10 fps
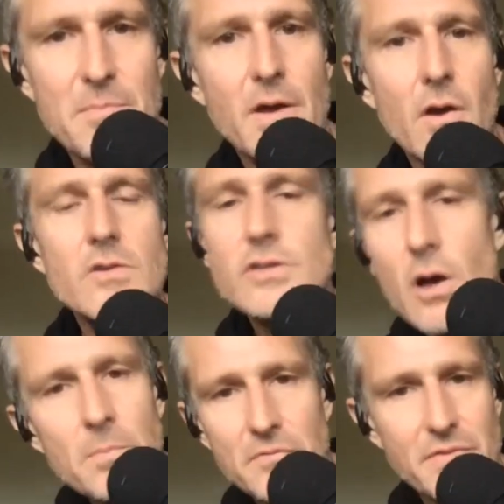But on yeah.
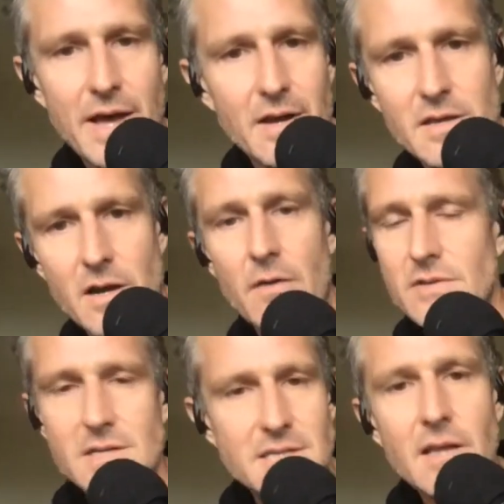top of that, you know, I've
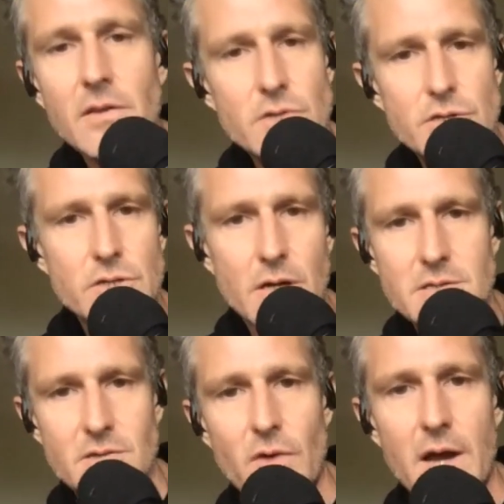done television shows
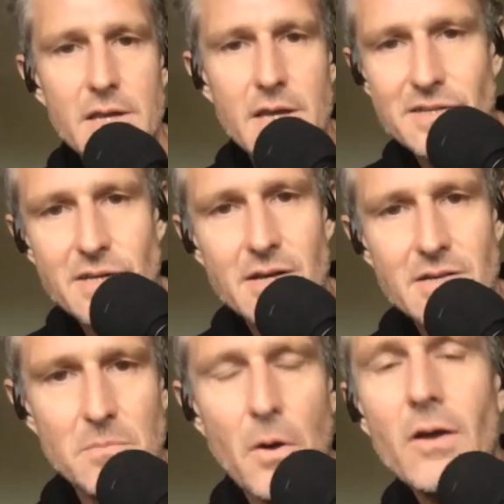and radio shows
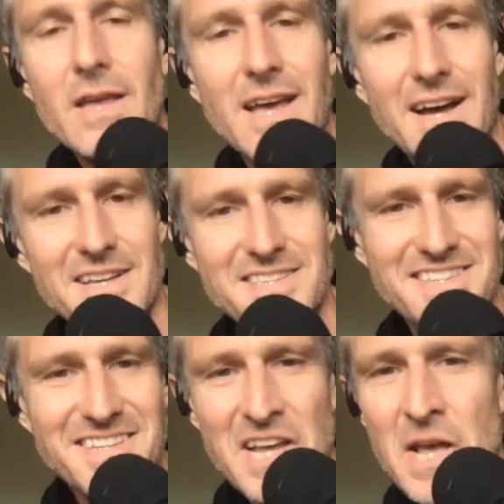and podcasts and